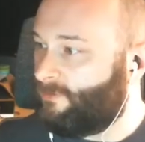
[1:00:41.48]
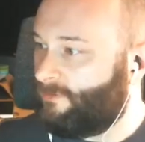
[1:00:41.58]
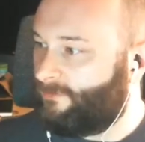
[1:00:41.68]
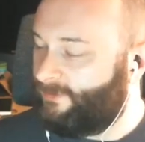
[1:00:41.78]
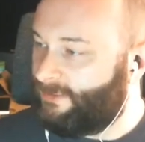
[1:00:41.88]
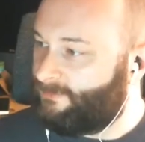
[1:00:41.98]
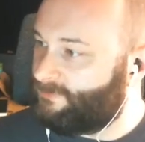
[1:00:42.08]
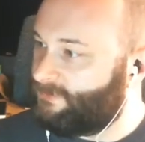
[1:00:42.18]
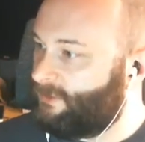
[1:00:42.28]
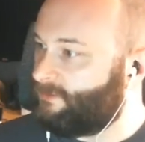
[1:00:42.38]
3,
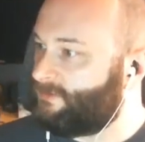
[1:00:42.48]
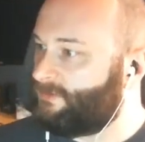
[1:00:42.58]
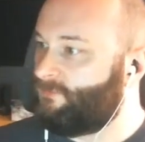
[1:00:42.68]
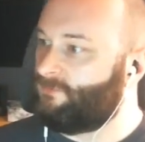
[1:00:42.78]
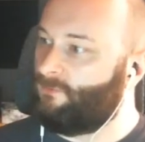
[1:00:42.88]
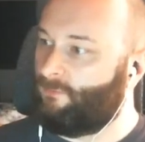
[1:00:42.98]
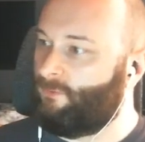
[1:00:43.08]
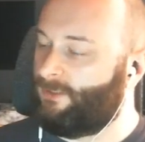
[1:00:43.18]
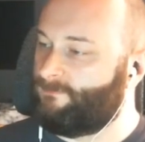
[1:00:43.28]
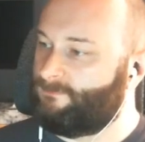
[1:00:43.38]
and dark 2, 1.